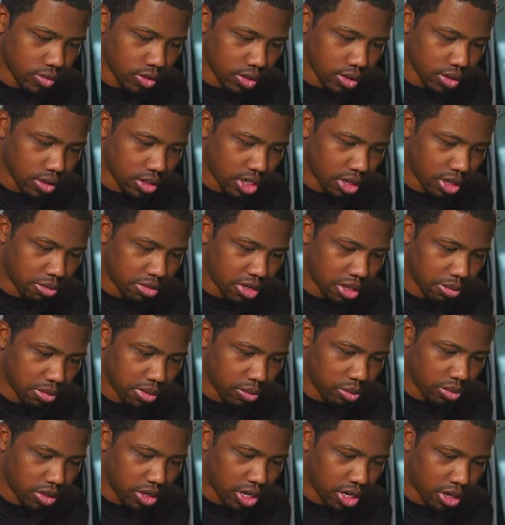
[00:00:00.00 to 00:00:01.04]
Come up and
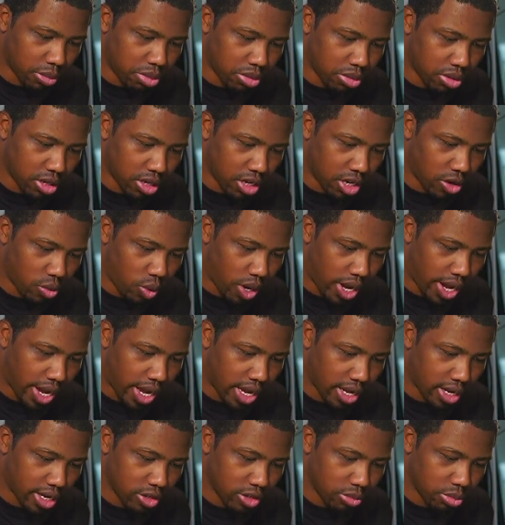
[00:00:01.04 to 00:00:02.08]
we're gonna pull our Y a
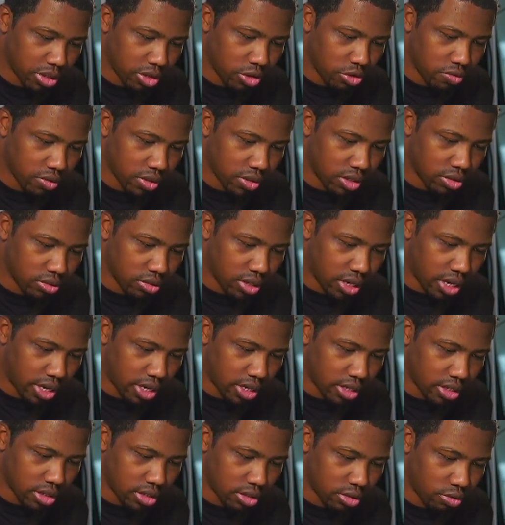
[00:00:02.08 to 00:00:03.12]
little bit over so it
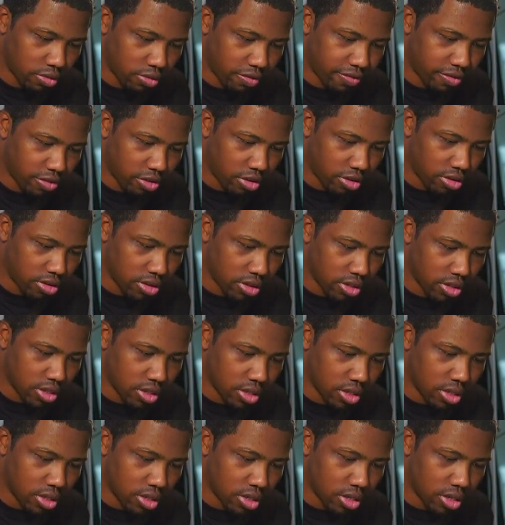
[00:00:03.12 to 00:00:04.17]
ain't too far
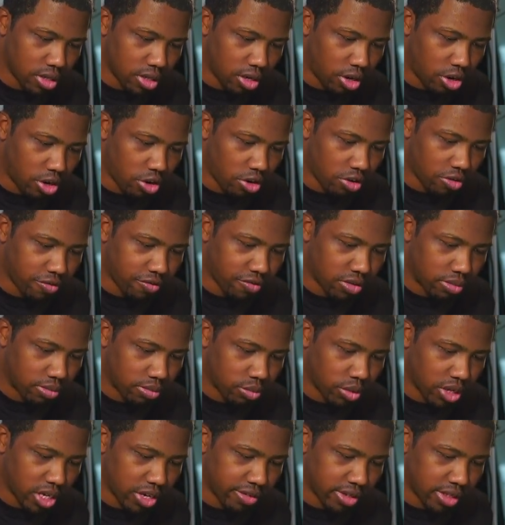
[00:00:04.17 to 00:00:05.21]
off from
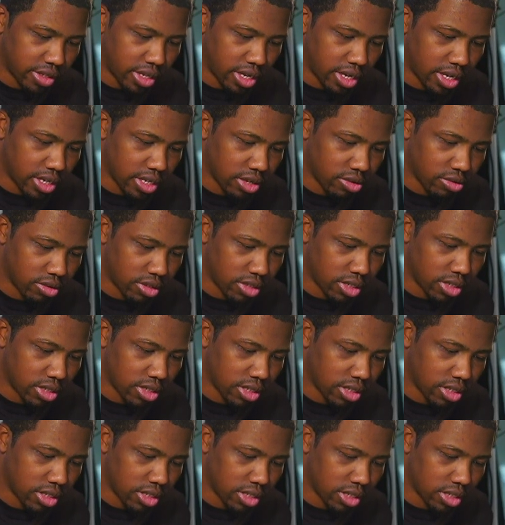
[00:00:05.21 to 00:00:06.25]
where everything else
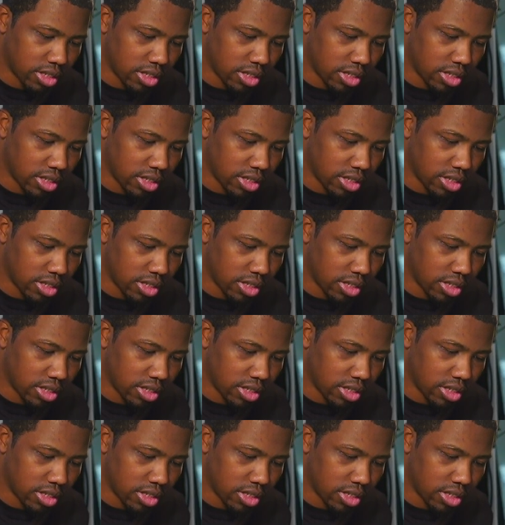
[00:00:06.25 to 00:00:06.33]
is.